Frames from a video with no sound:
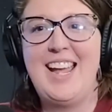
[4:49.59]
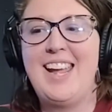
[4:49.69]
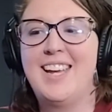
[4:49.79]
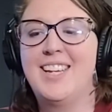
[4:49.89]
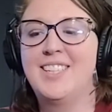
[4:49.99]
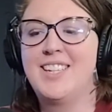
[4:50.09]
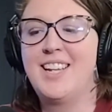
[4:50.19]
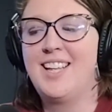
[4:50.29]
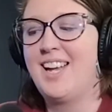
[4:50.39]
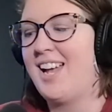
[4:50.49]
And
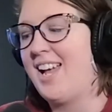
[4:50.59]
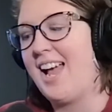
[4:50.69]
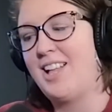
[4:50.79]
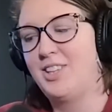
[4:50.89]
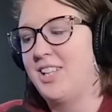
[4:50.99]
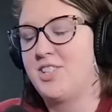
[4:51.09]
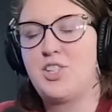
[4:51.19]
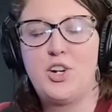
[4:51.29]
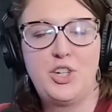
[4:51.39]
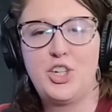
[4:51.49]

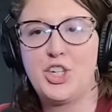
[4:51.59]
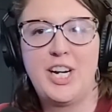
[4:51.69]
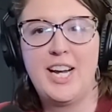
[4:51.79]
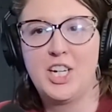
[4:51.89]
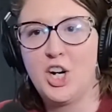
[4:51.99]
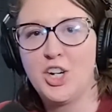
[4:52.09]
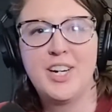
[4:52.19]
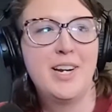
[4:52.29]
let's create a cart